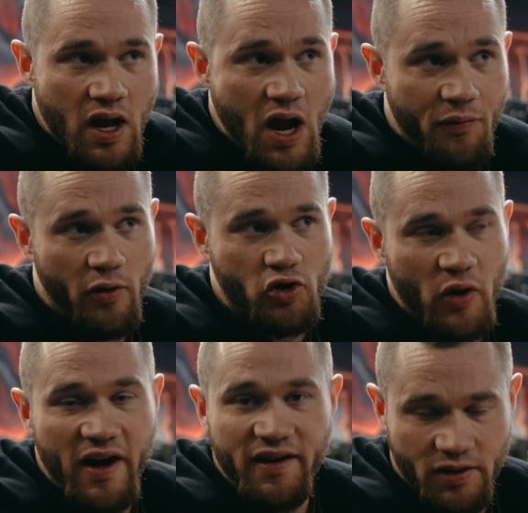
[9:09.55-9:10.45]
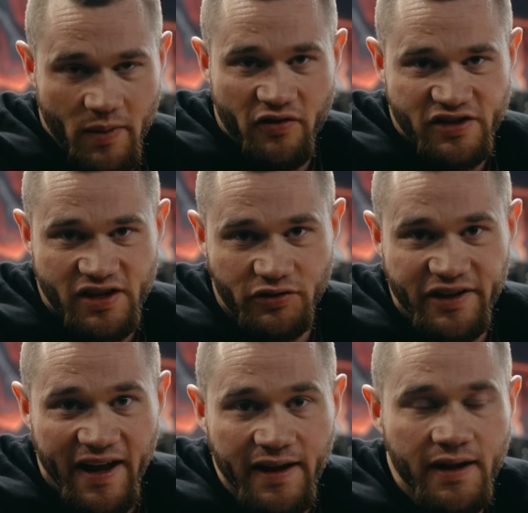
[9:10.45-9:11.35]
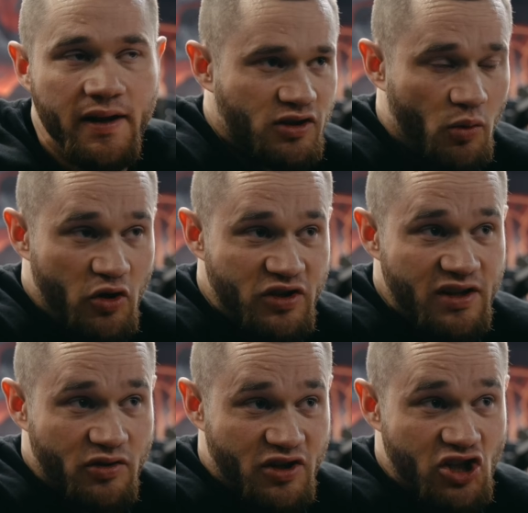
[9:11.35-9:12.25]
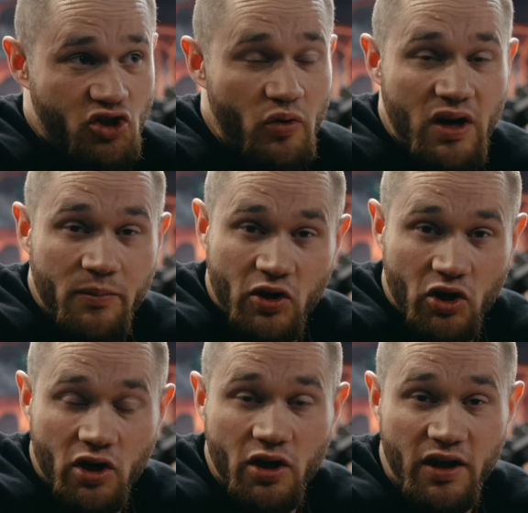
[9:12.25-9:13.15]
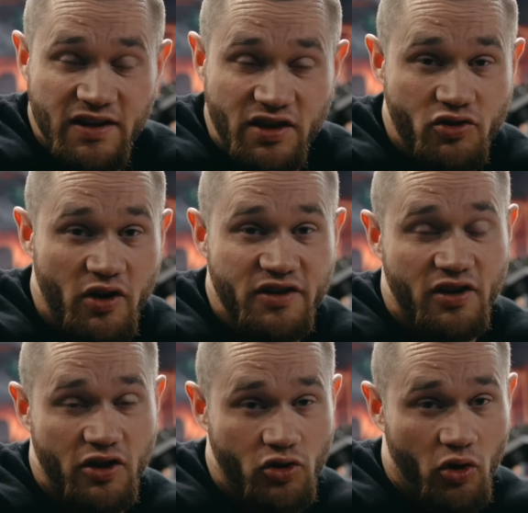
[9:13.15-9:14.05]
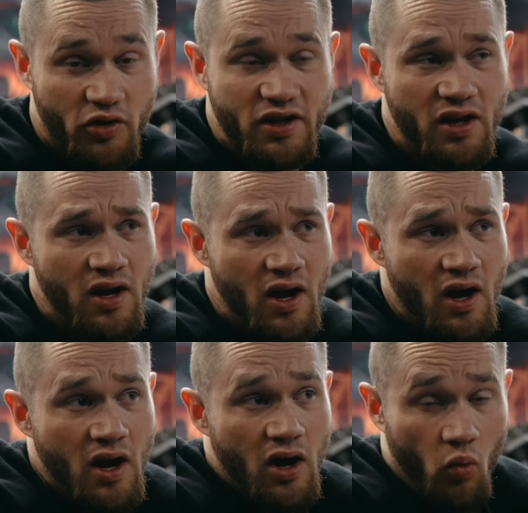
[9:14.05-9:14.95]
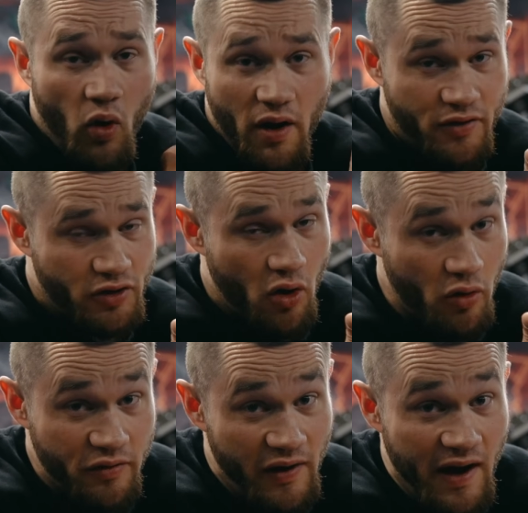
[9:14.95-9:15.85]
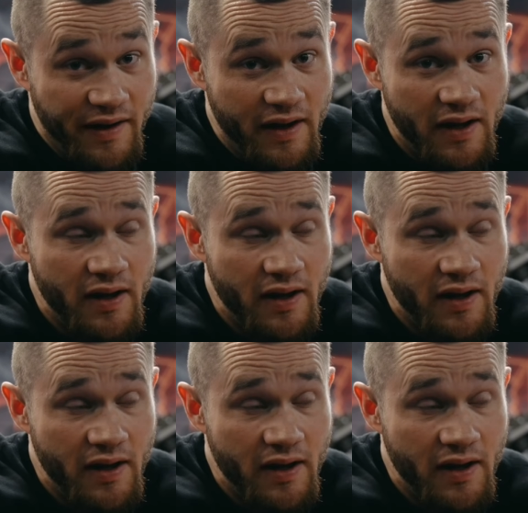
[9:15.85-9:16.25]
if we were training them every single day. So when you see those extreme eccentrics and controls, 1, they're totally fine.